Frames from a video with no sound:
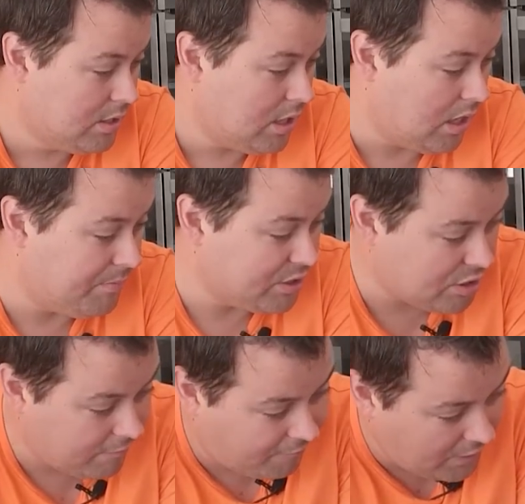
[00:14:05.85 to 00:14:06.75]
Um, there's
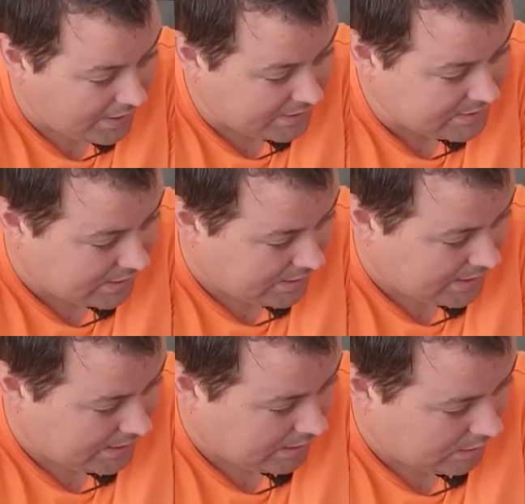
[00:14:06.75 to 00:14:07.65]
no flex in
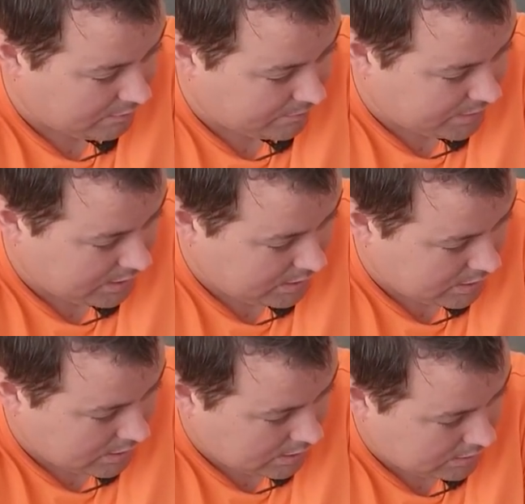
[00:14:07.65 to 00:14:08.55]
any of the
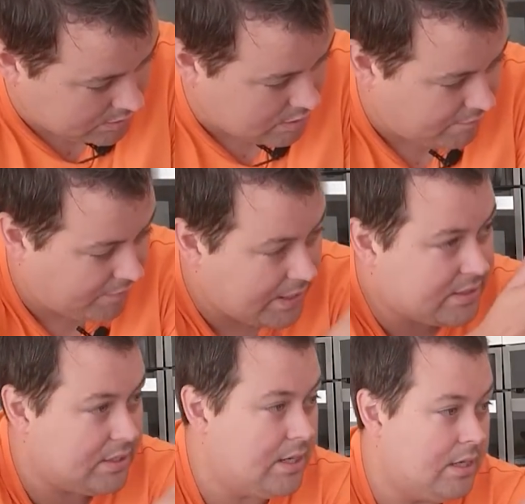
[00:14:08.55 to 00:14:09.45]
uh, there's no
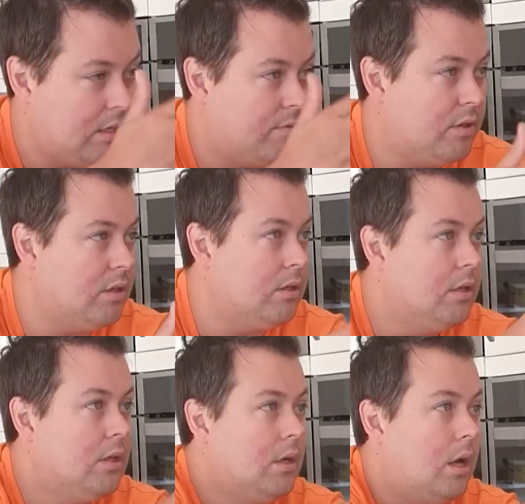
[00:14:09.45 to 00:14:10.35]
flex in any of the
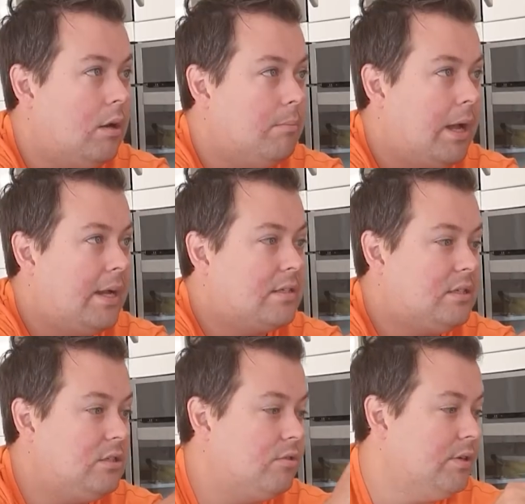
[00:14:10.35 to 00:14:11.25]
um,
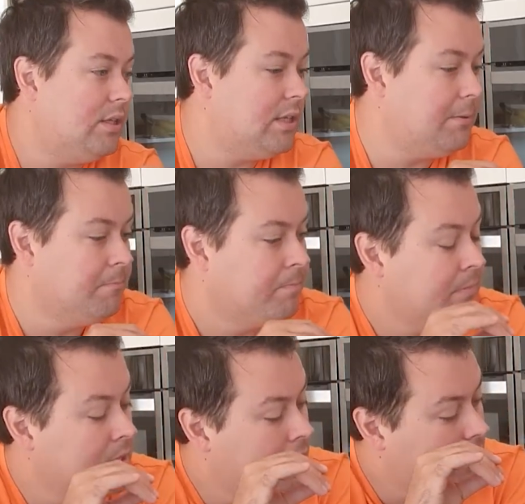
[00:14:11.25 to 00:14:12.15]
axes or anything.
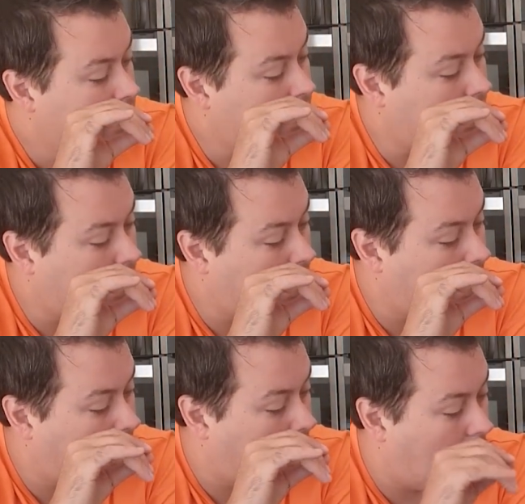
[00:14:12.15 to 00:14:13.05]

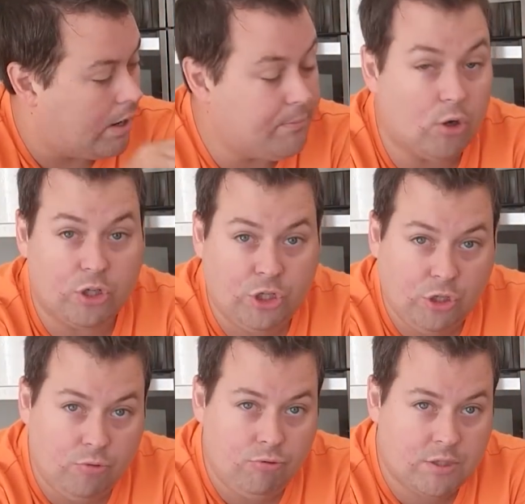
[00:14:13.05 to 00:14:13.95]
I'm not a
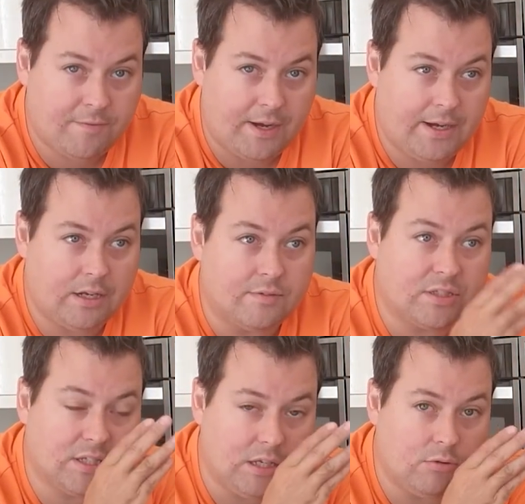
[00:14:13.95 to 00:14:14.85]
huge fan of
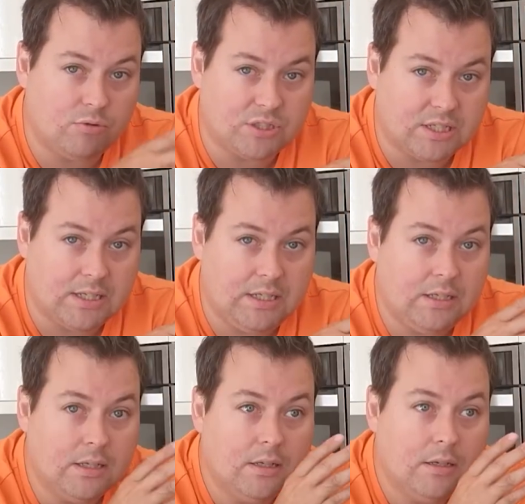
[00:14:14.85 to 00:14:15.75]
single Z
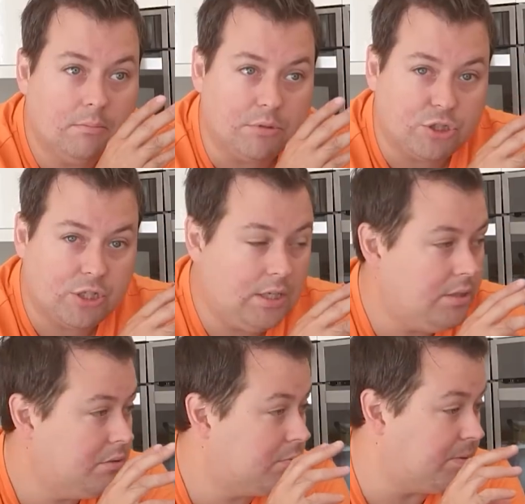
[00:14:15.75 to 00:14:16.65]

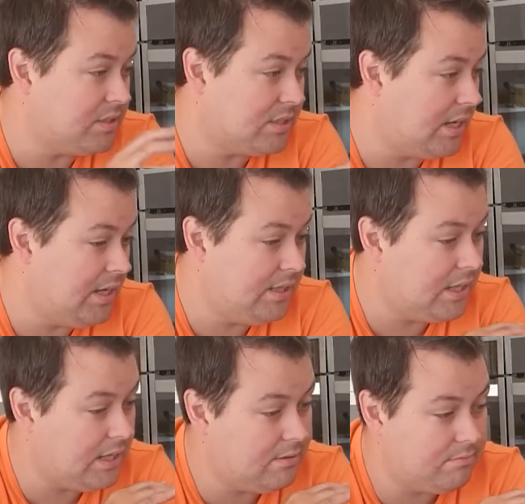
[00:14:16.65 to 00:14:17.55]
machines, but saying
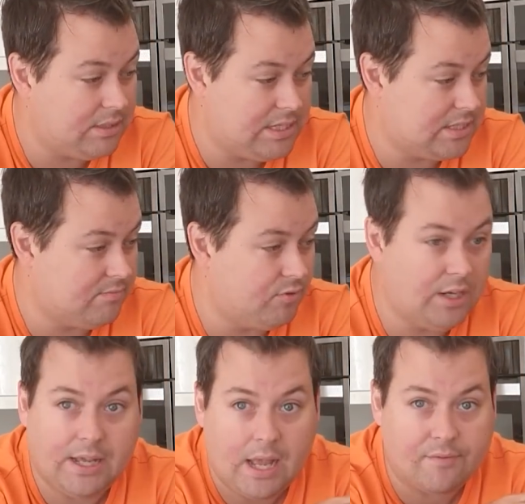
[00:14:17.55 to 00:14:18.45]
that, this doesn't
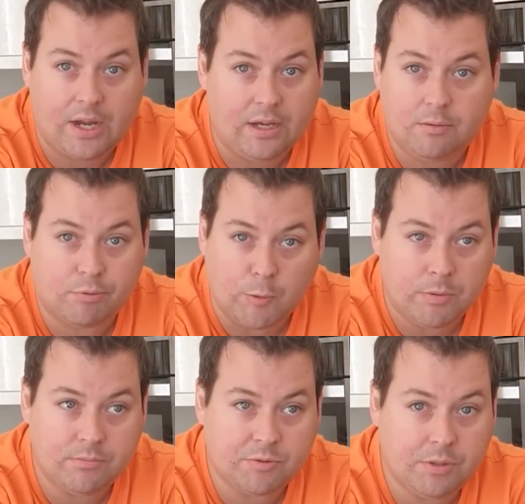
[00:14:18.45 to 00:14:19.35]
really have any
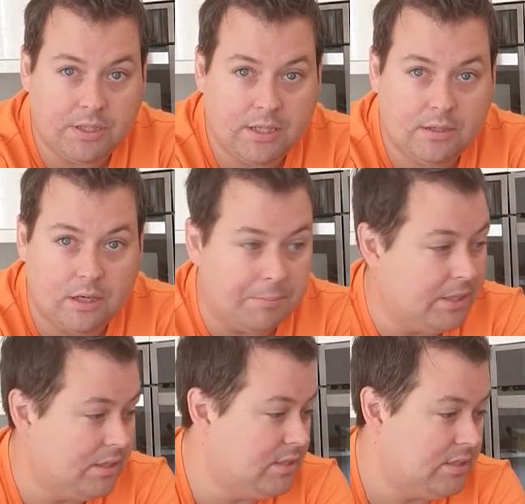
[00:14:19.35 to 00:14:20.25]
problems with it. I
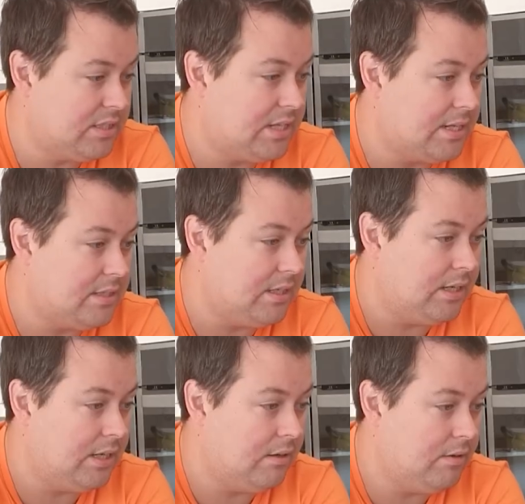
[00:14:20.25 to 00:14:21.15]
mean, this is static
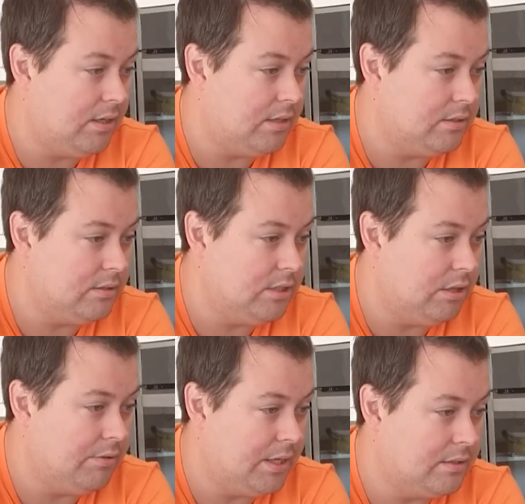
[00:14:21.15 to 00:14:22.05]
now, and you
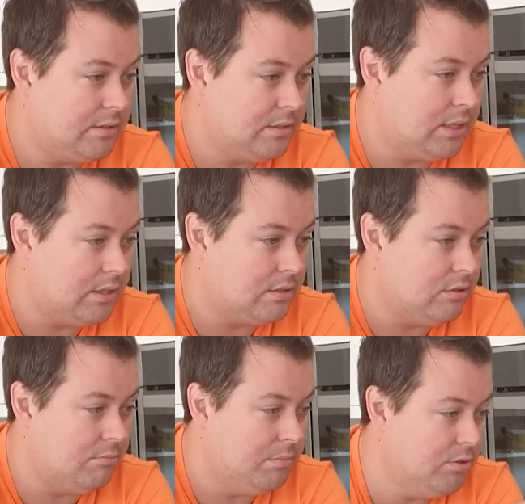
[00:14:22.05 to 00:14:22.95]
know that's that's
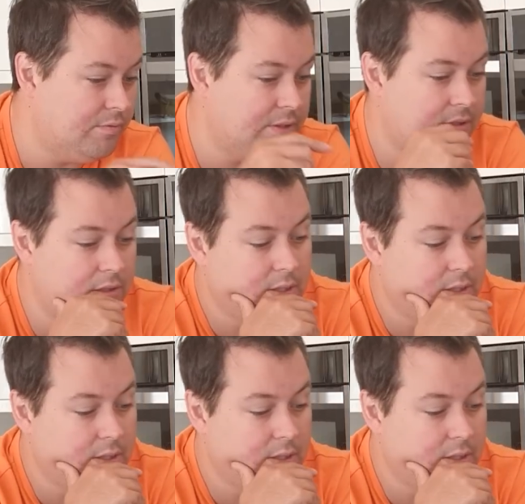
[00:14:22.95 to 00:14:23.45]
not moving.